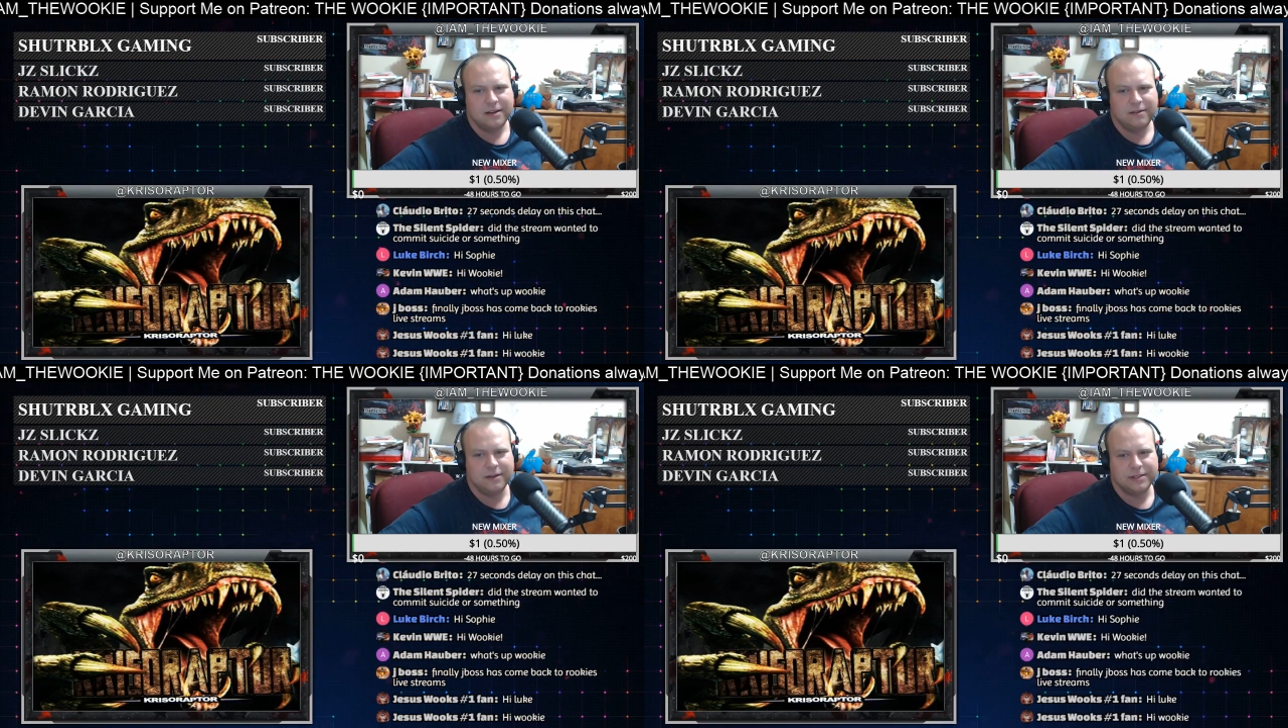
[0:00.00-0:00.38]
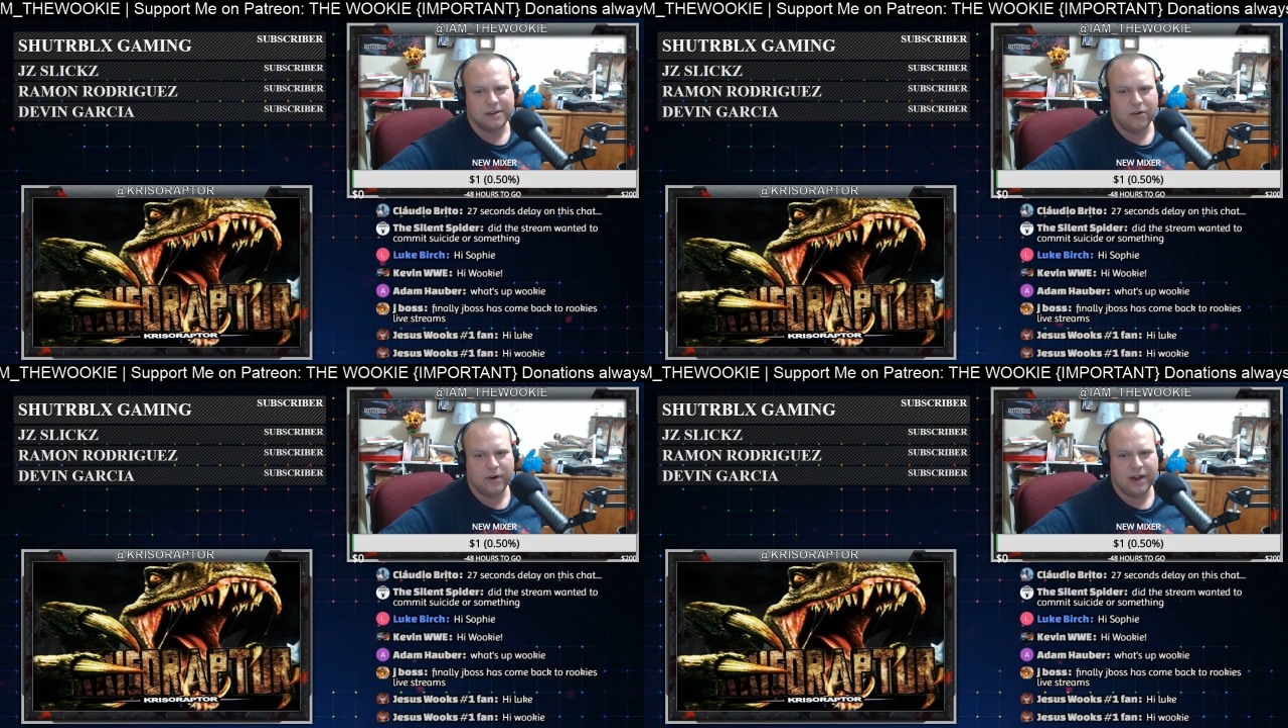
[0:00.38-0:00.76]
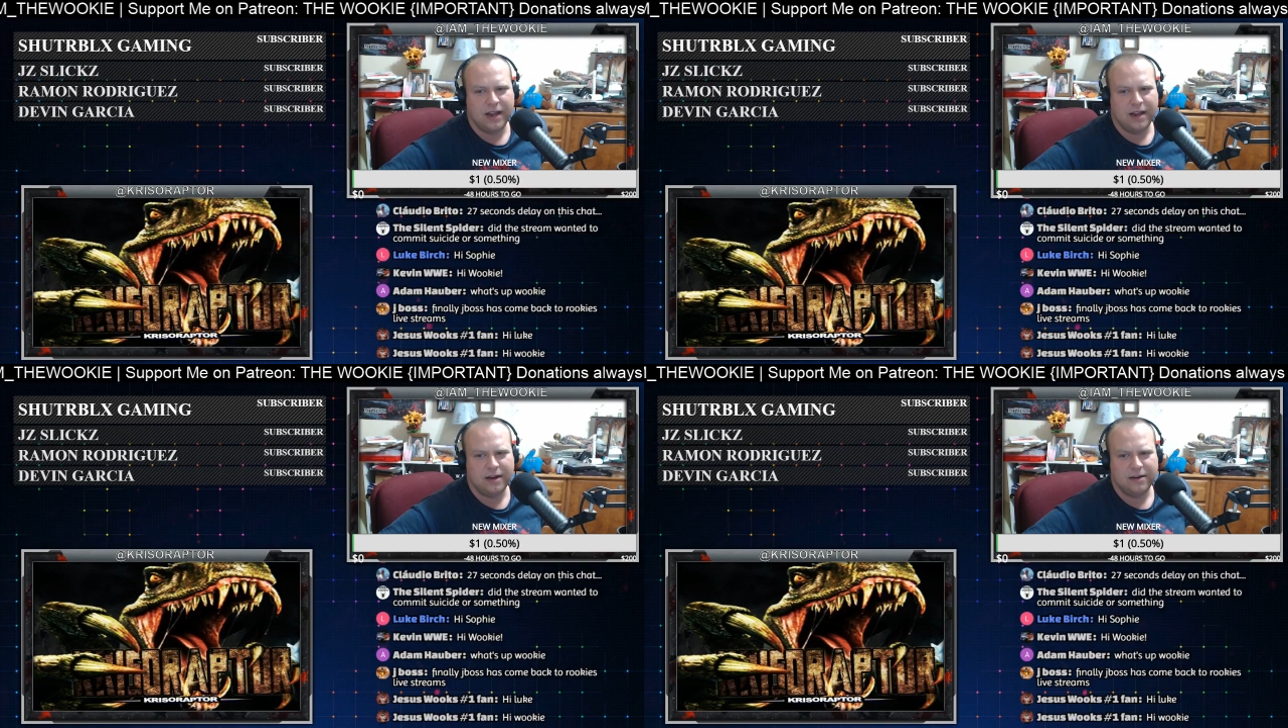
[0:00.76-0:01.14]
What's going
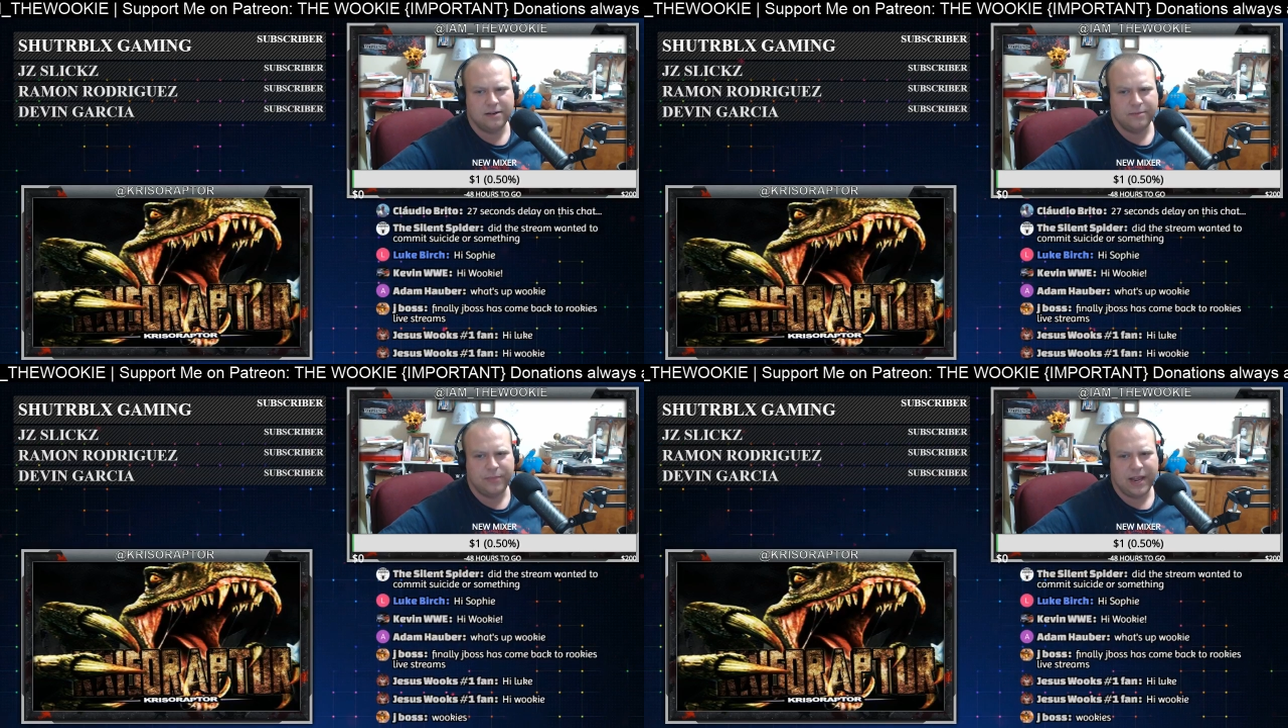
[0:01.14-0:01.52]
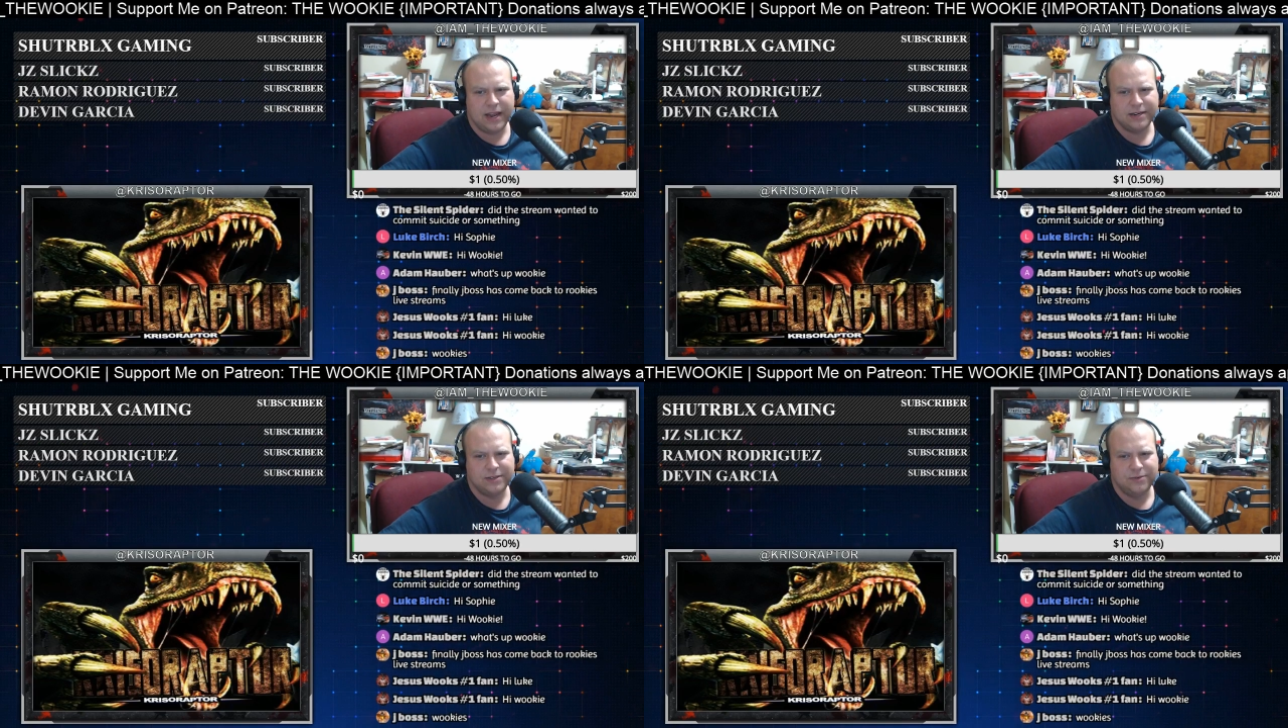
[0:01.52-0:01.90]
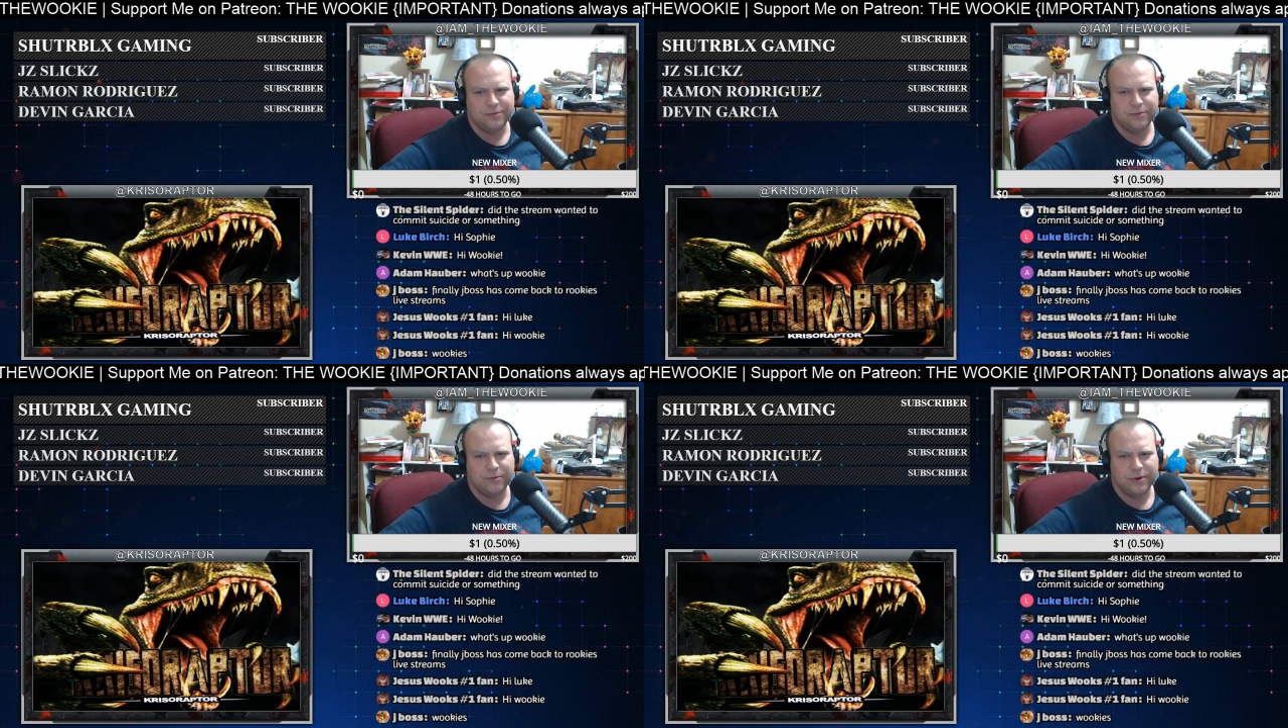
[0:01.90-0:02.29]
on? Back to
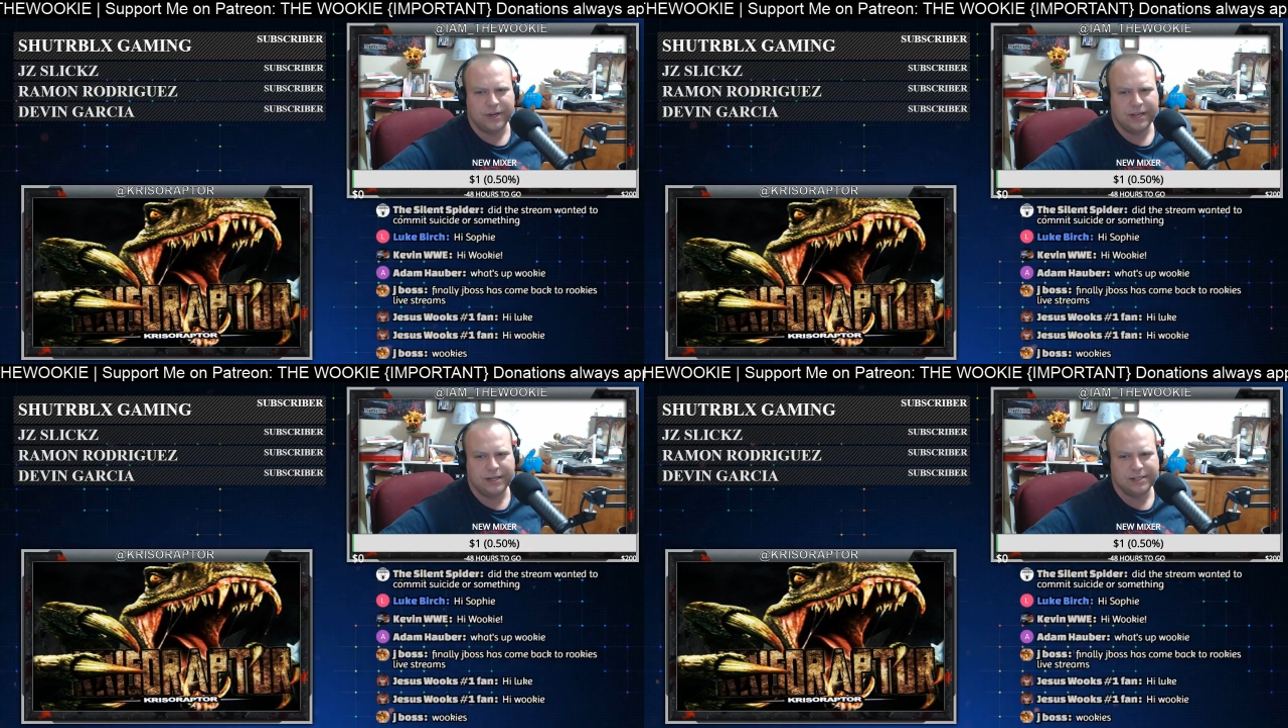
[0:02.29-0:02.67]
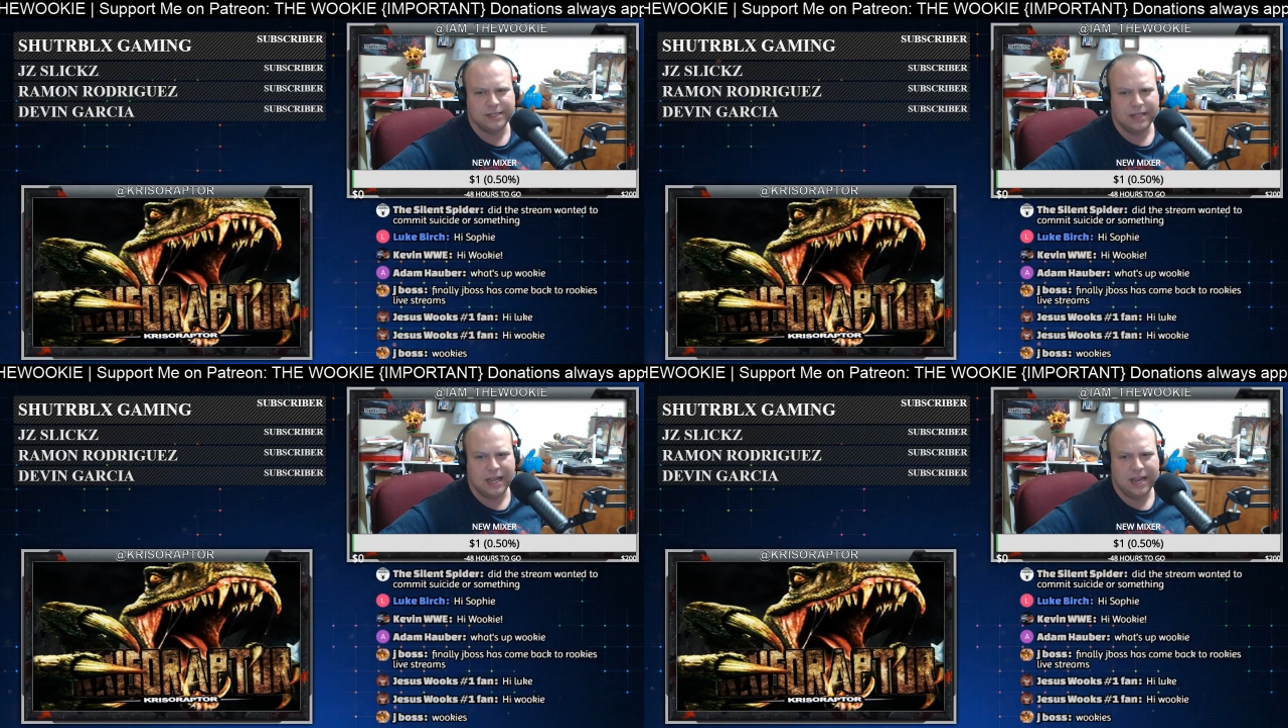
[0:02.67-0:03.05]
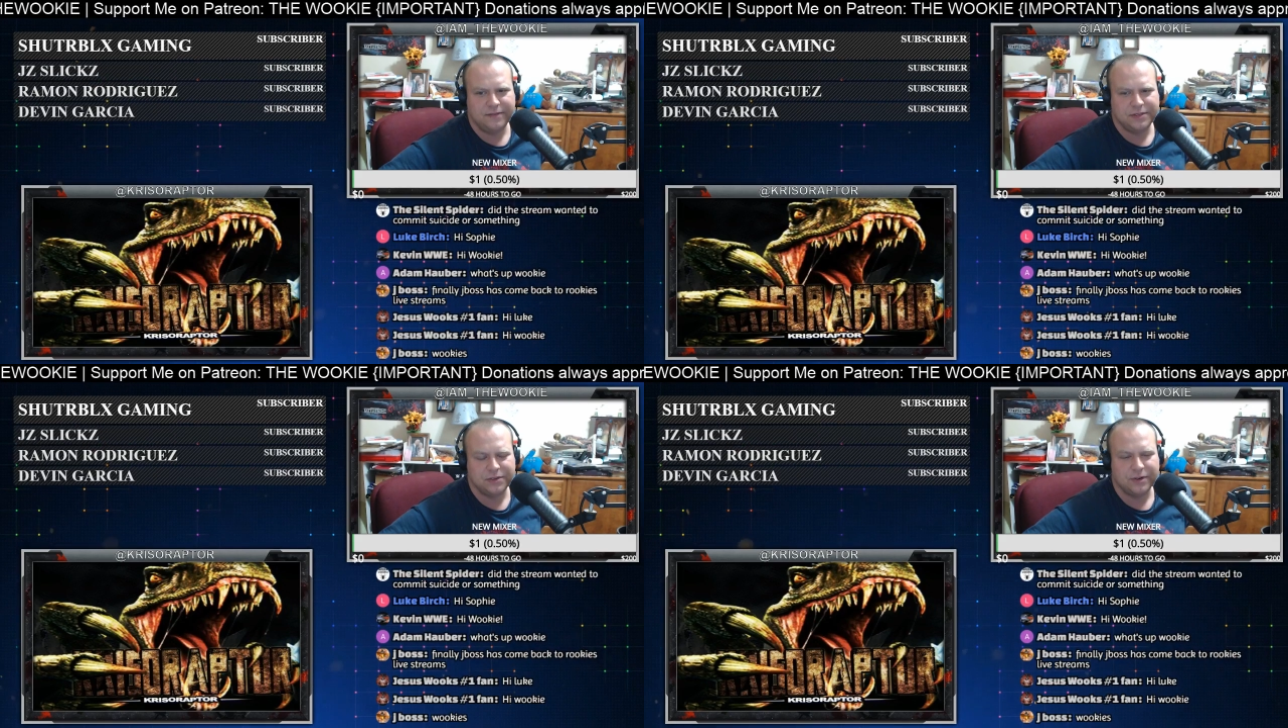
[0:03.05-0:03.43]
Rookie's
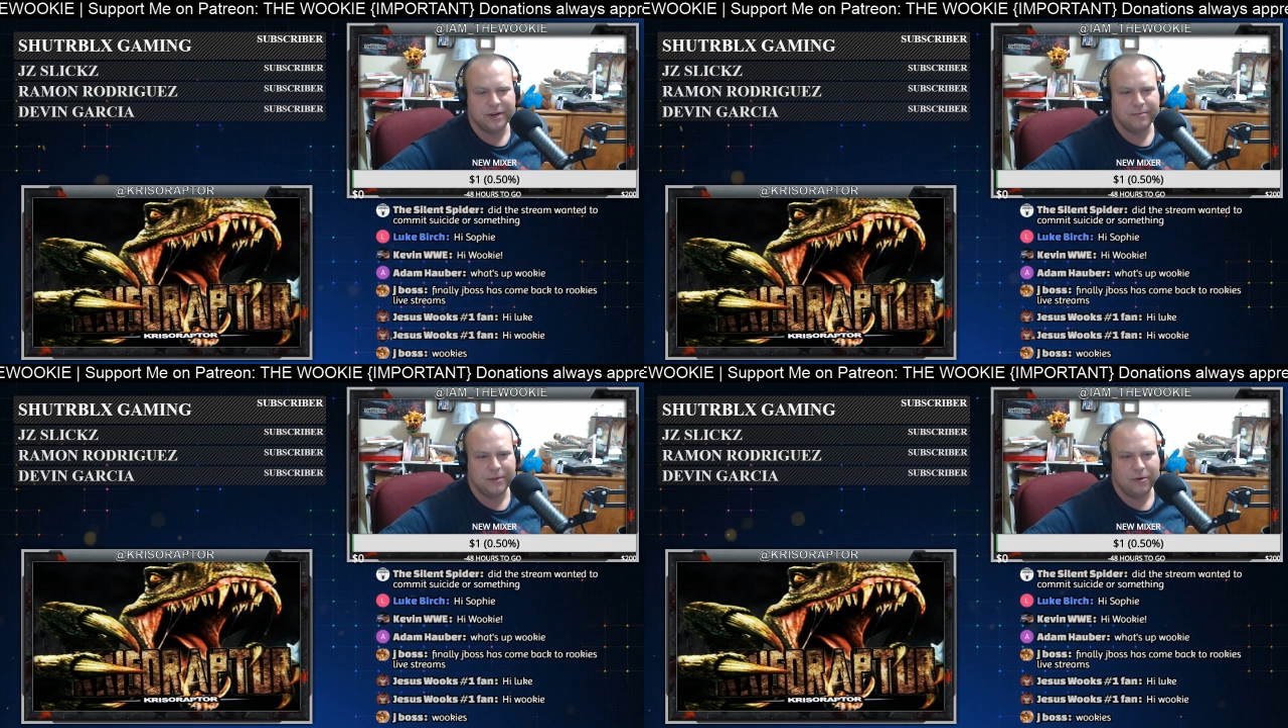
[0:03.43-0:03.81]
live stream.